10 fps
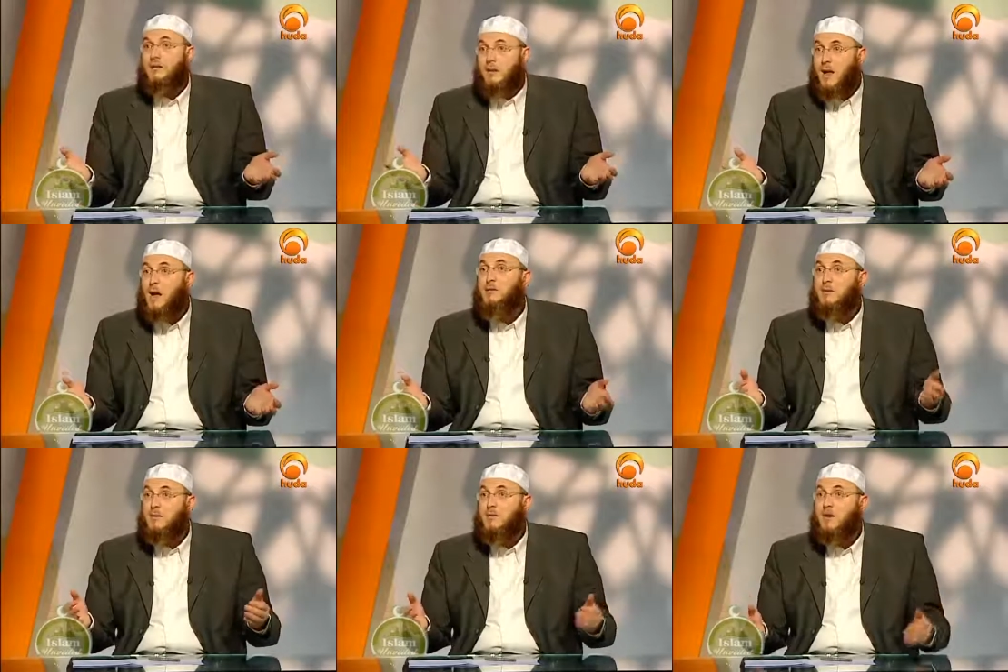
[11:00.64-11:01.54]
Islam
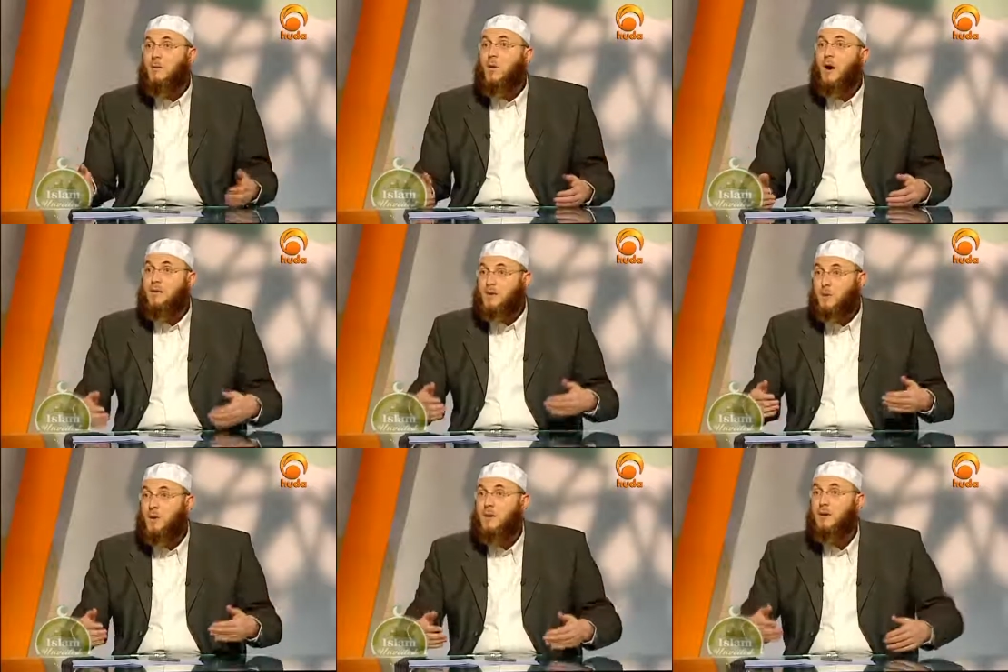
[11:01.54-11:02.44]
is still
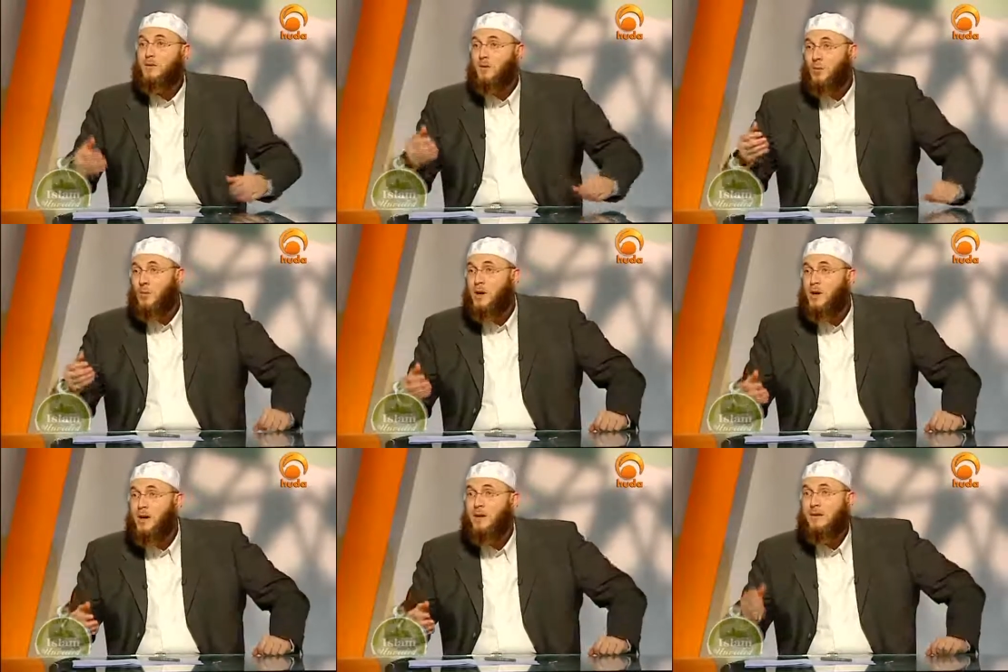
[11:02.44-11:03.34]
widespread to the
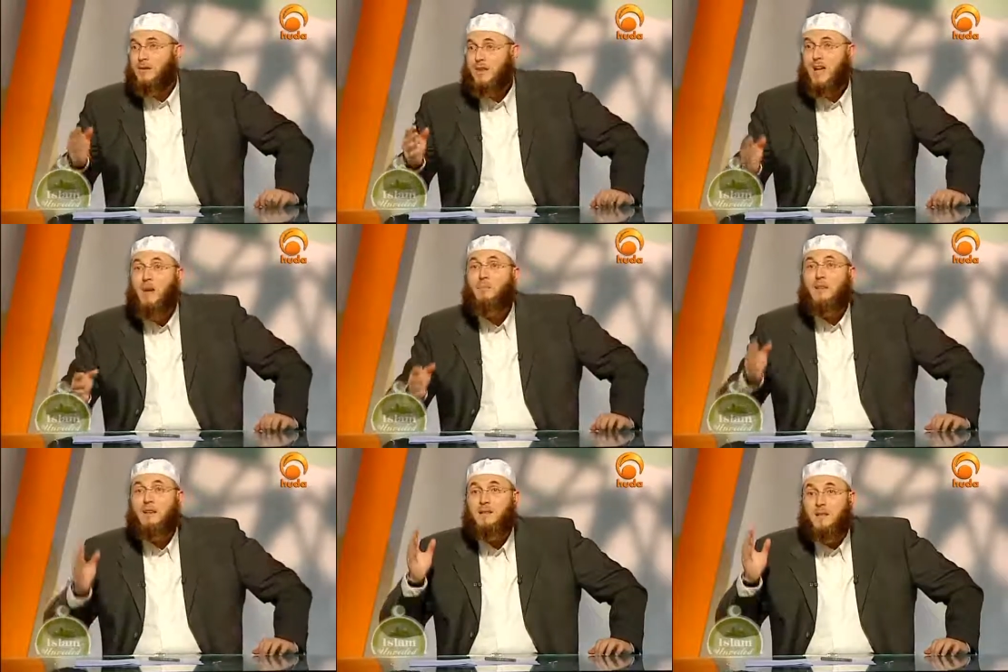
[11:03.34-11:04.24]
point that
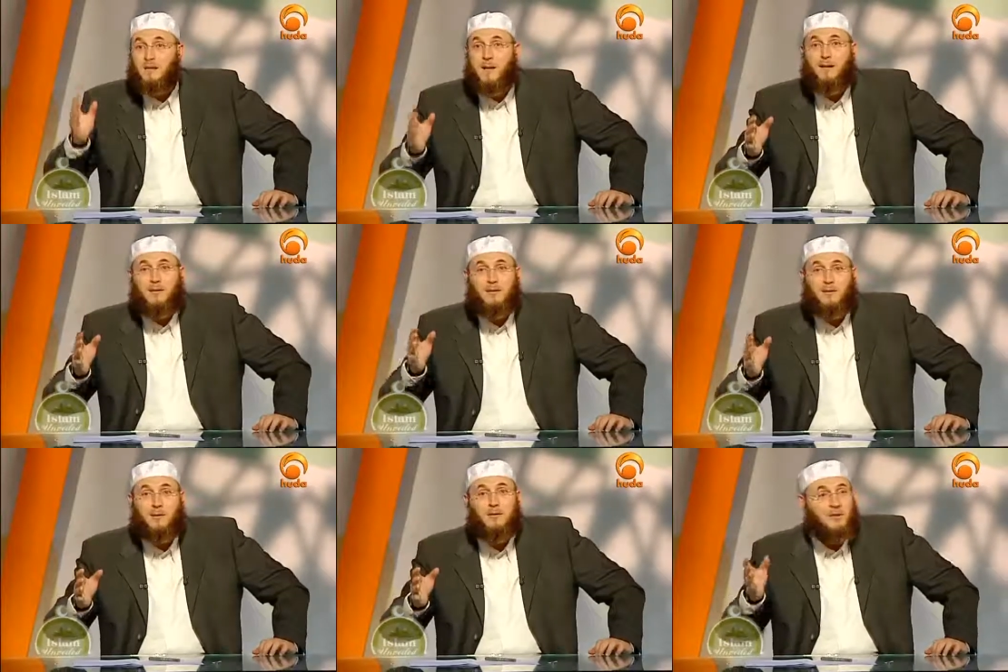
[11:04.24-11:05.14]
Islam is the
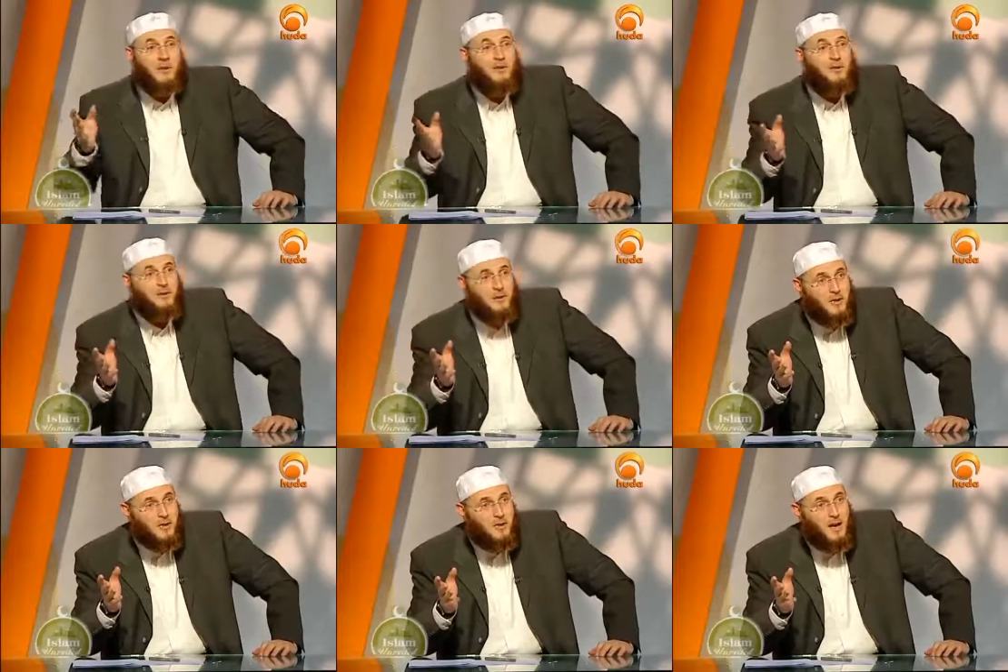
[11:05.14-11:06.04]
fastest growing religion on
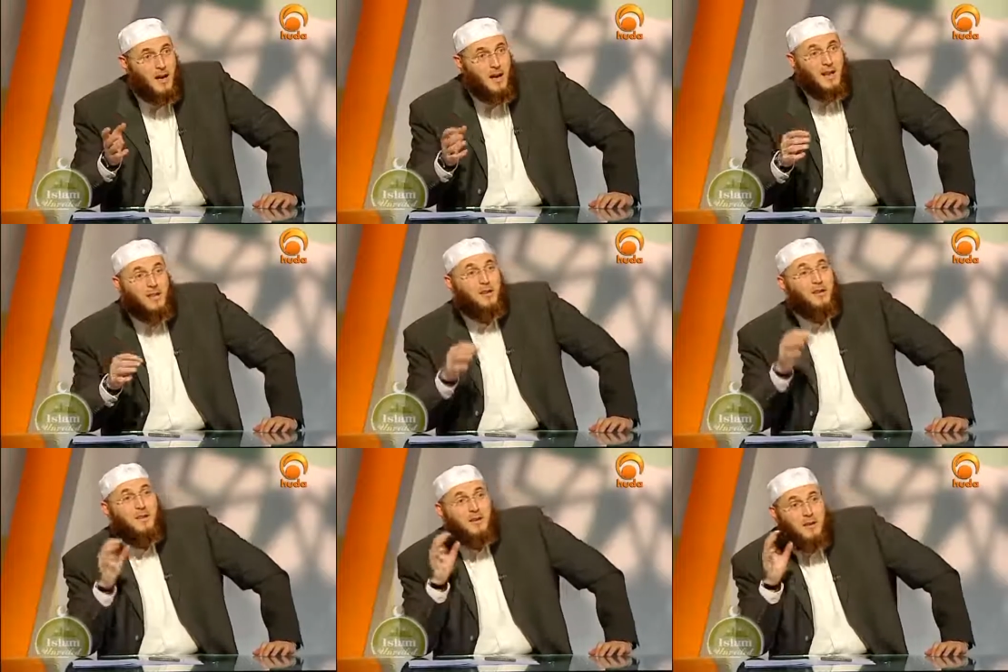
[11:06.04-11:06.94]
earth. So
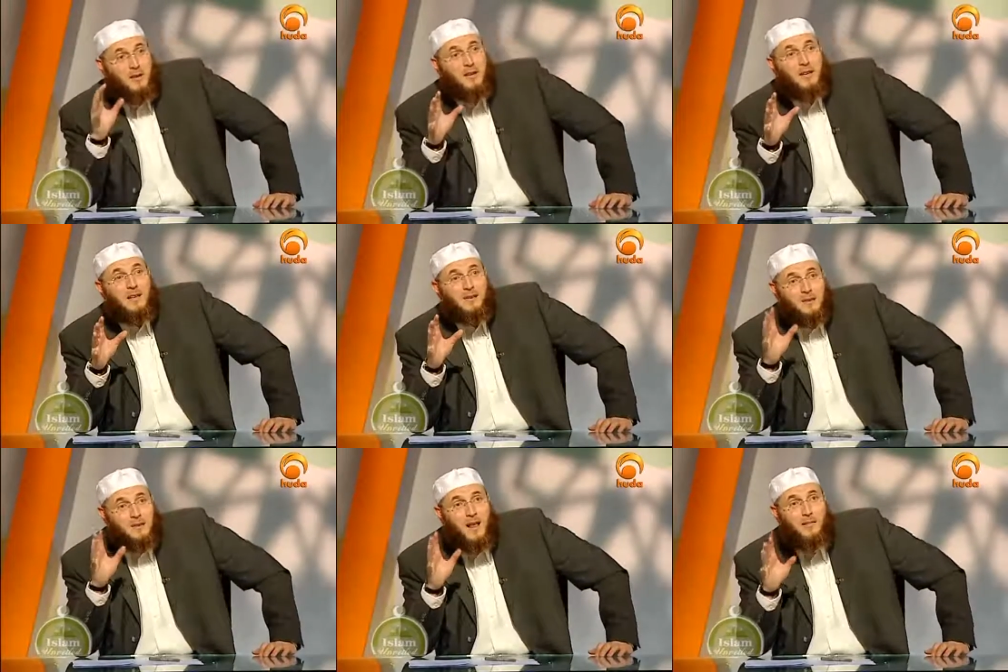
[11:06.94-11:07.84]
if the theory that
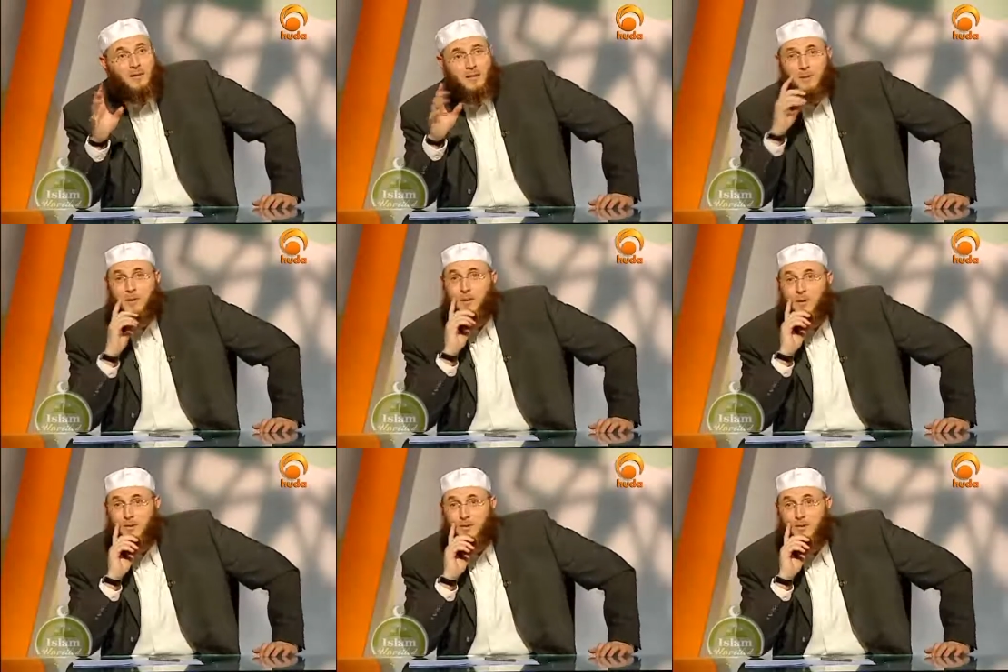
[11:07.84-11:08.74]
Islam was spread
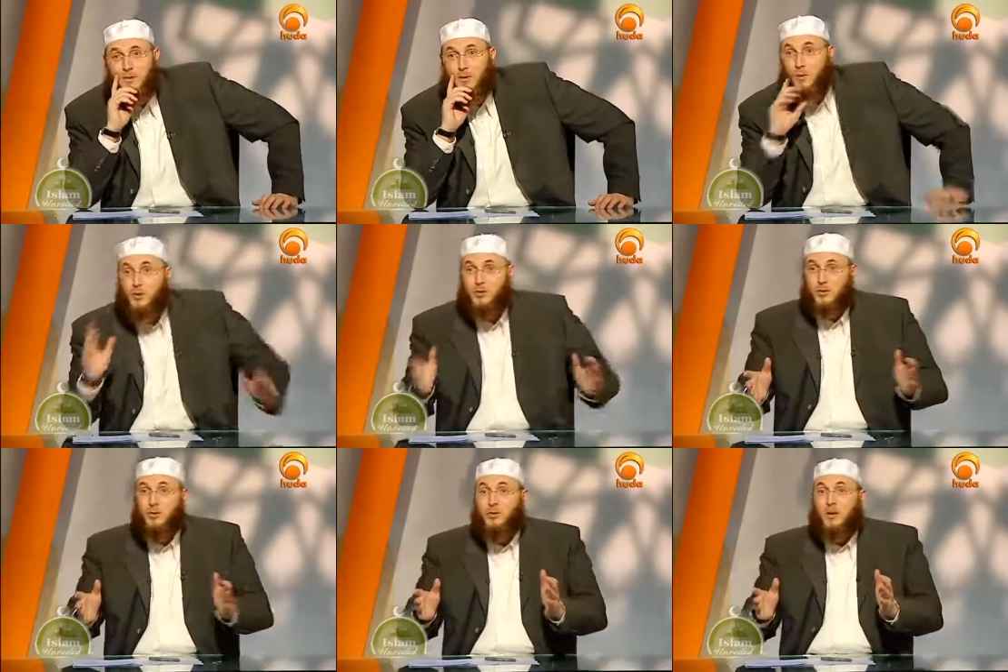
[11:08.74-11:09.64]
by the sword was
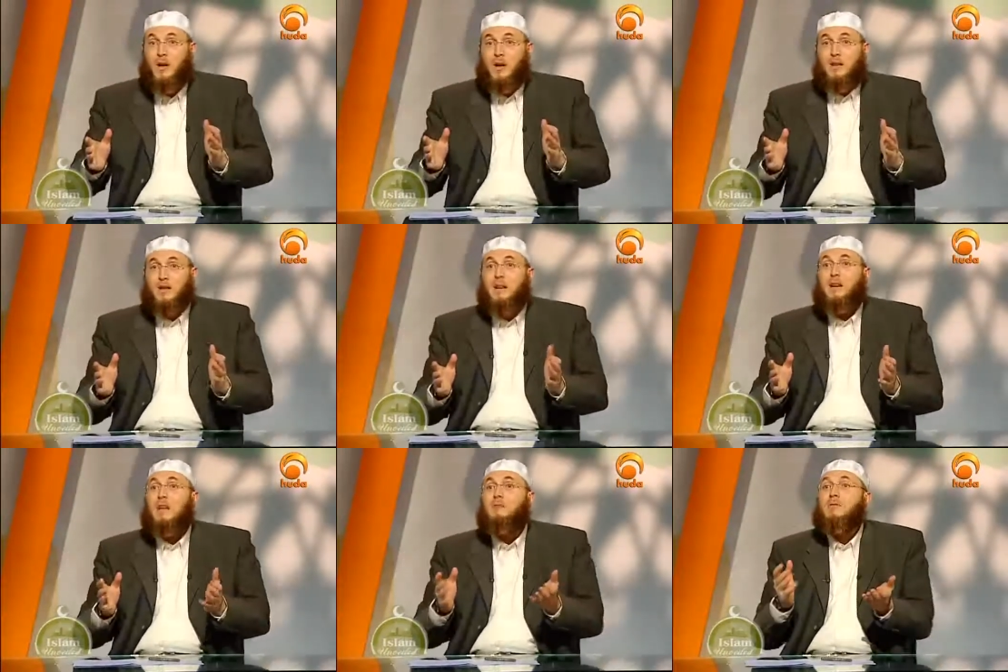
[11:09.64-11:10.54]
true,
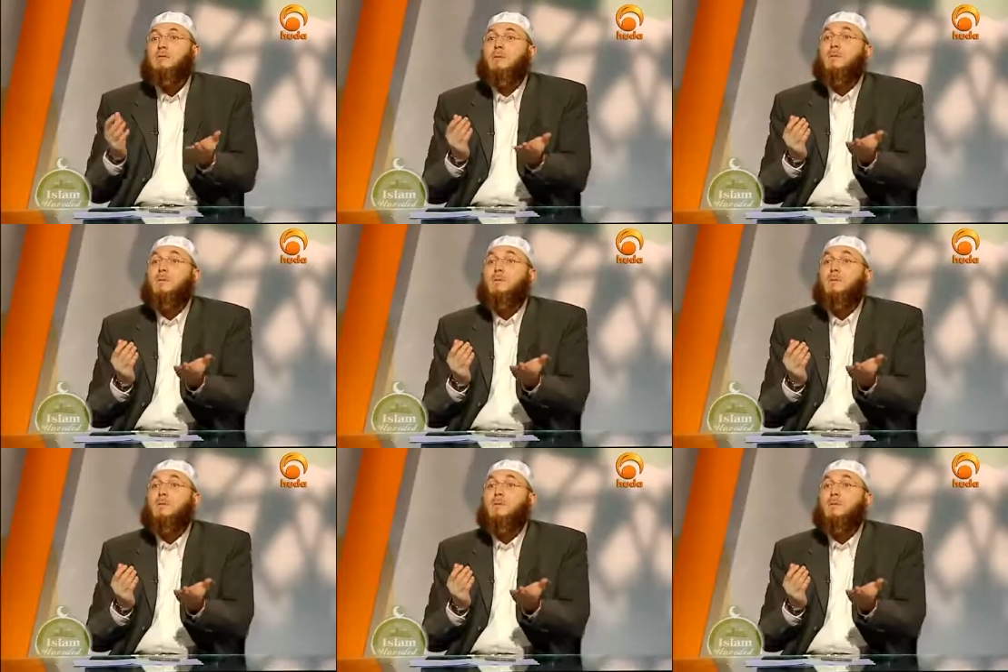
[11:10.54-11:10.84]
then it was